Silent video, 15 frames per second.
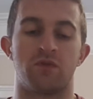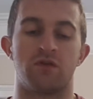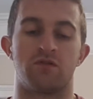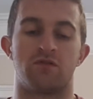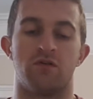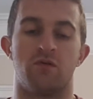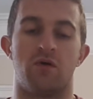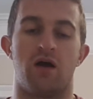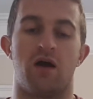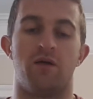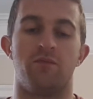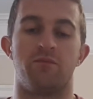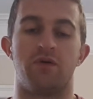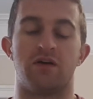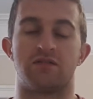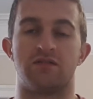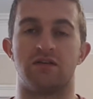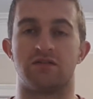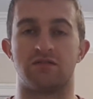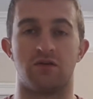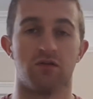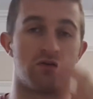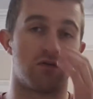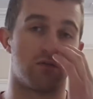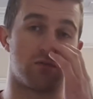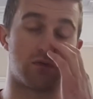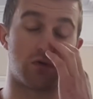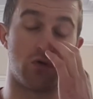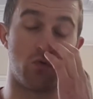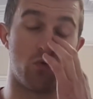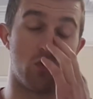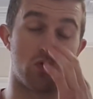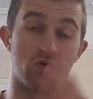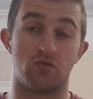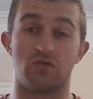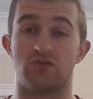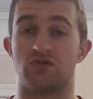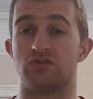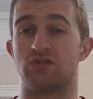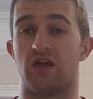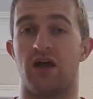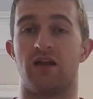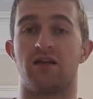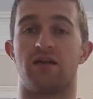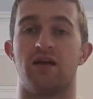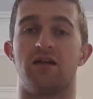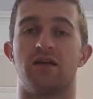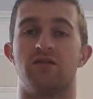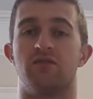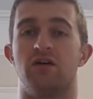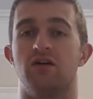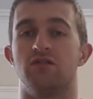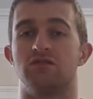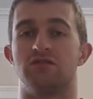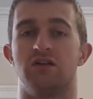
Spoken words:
So basically this other co-worker was just then kind of giving out,